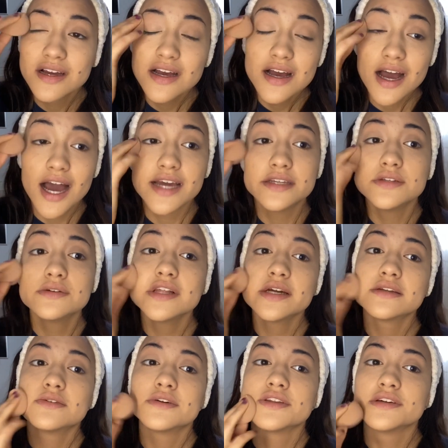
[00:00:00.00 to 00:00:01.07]
I do like
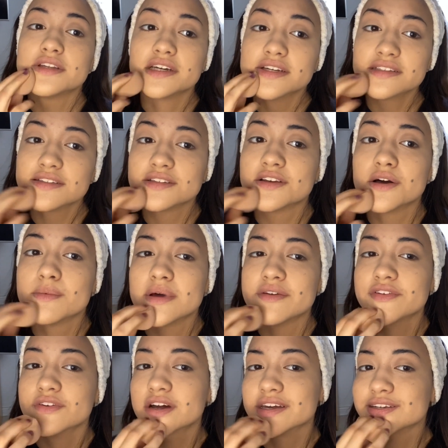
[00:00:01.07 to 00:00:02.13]
doing the dances though, but I
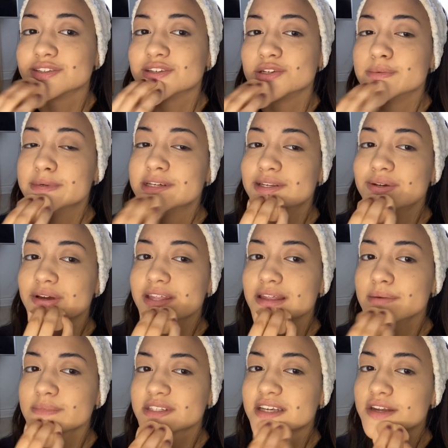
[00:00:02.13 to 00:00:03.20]
feel kind of stupid doing them
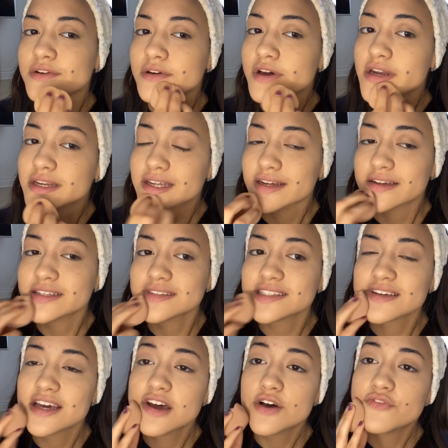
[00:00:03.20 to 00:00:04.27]
because I don't know how to dance.
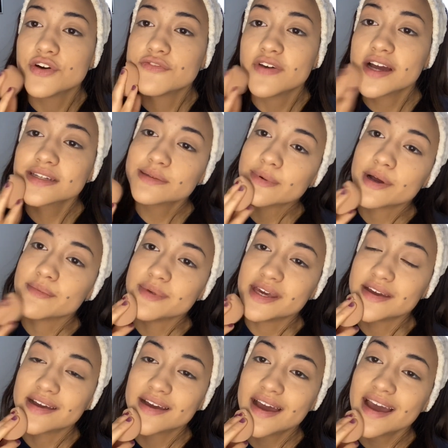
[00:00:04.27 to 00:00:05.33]
Fun fact about
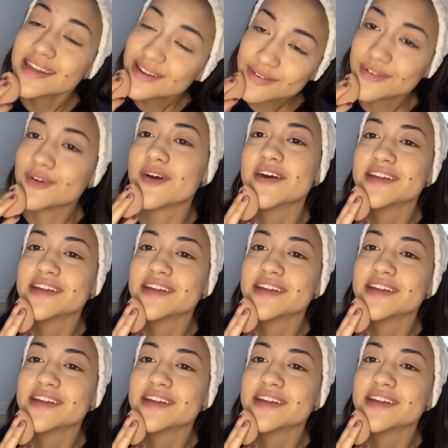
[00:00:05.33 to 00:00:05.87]
me, I don't know how to